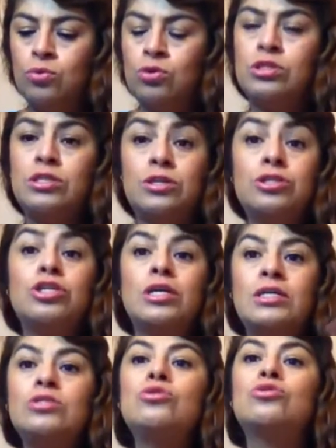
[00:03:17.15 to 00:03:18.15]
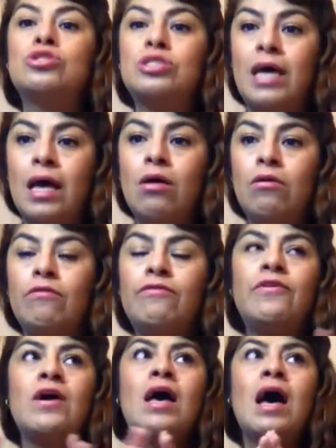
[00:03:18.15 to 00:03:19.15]
search in
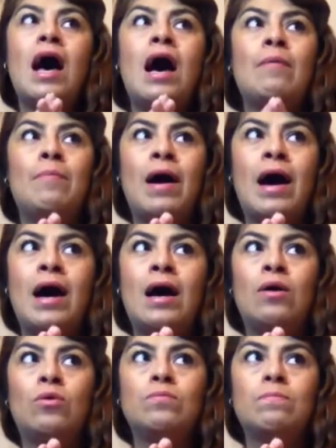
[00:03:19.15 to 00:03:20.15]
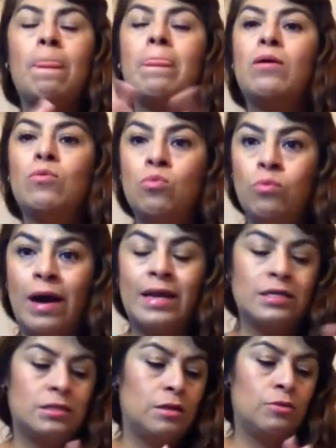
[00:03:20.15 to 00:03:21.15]
yourself about what
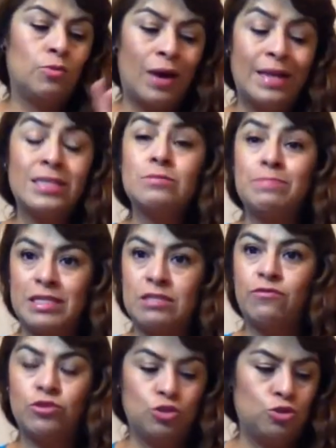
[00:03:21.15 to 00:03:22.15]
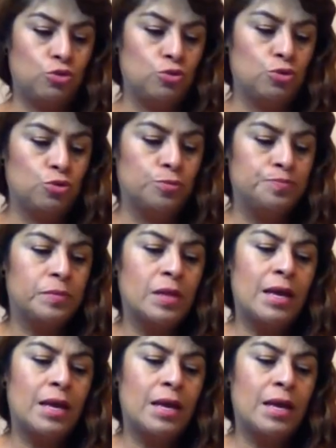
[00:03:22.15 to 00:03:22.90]
is best for you to do.